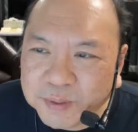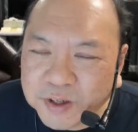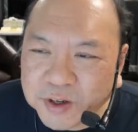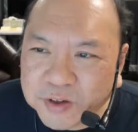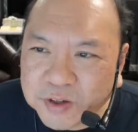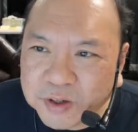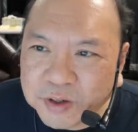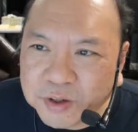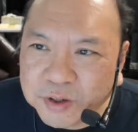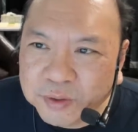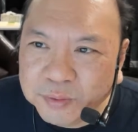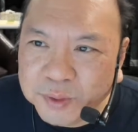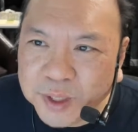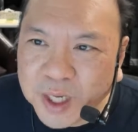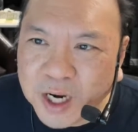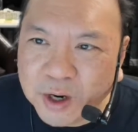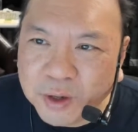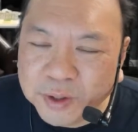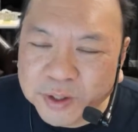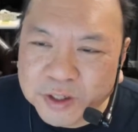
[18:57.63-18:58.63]
because it'll
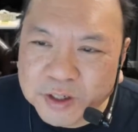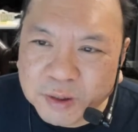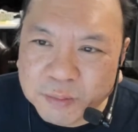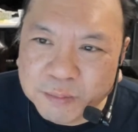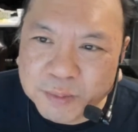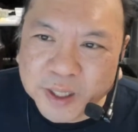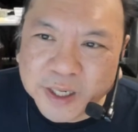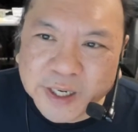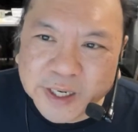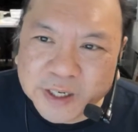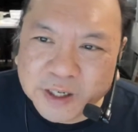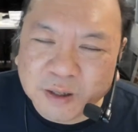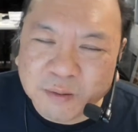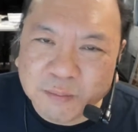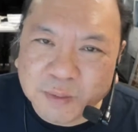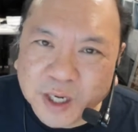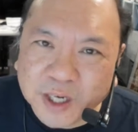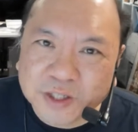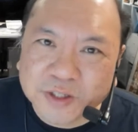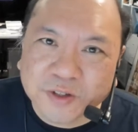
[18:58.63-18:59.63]
not only combine
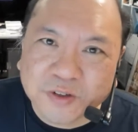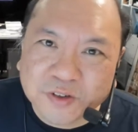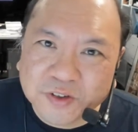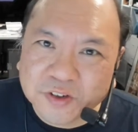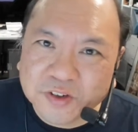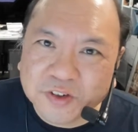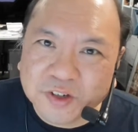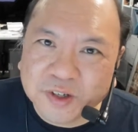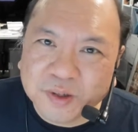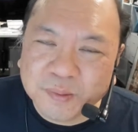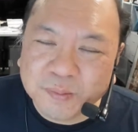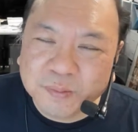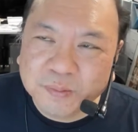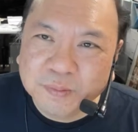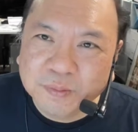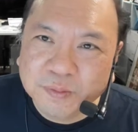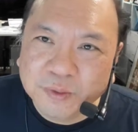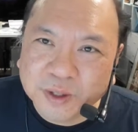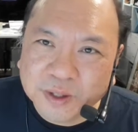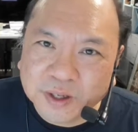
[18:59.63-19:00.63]
our module
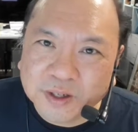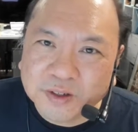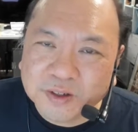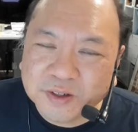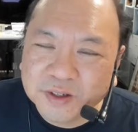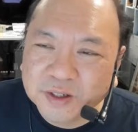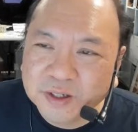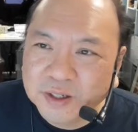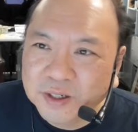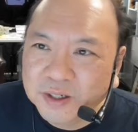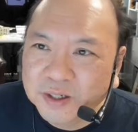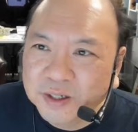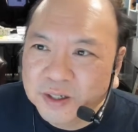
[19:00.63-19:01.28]
system with it,